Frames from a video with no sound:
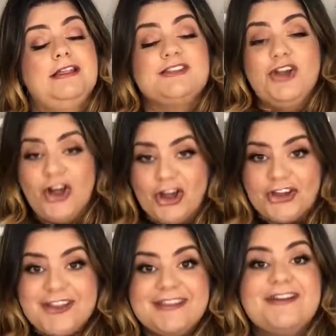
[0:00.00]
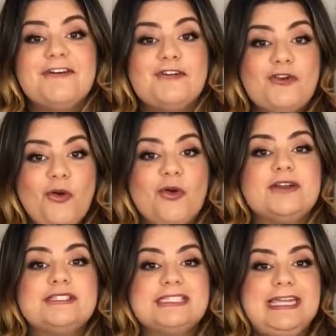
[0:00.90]
Target, of
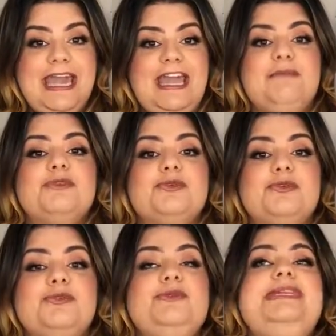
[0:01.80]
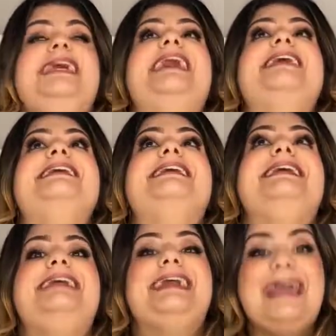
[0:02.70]
course, came through yet
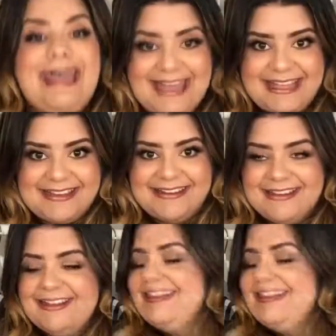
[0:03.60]
again.